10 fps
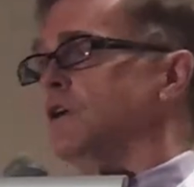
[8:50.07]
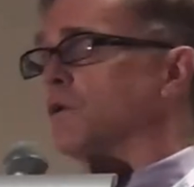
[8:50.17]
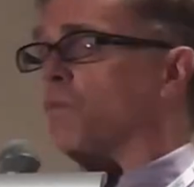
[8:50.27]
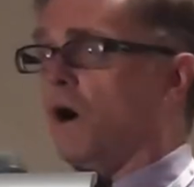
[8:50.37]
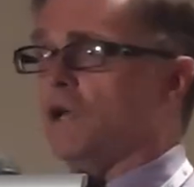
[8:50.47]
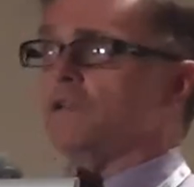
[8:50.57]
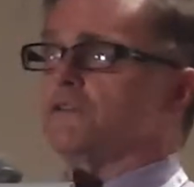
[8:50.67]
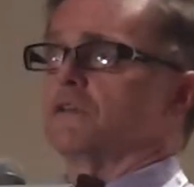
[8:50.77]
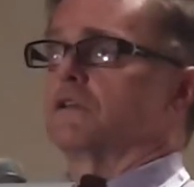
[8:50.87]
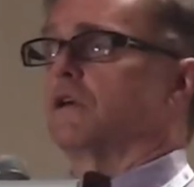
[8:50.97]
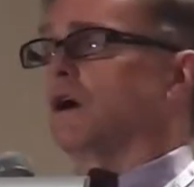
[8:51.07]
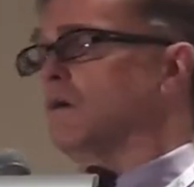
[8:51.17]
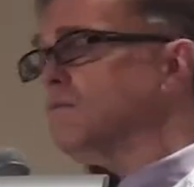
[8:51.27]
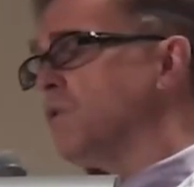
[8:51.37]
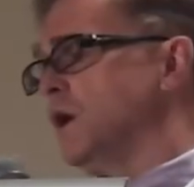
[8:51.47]
You know, why is it
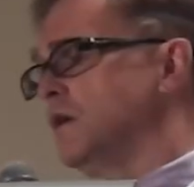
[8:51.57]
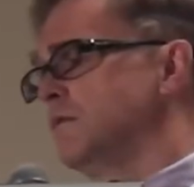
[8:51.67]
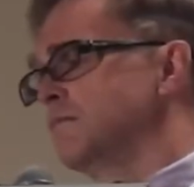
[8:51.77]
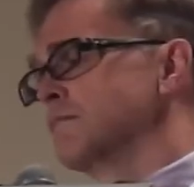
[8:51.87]
when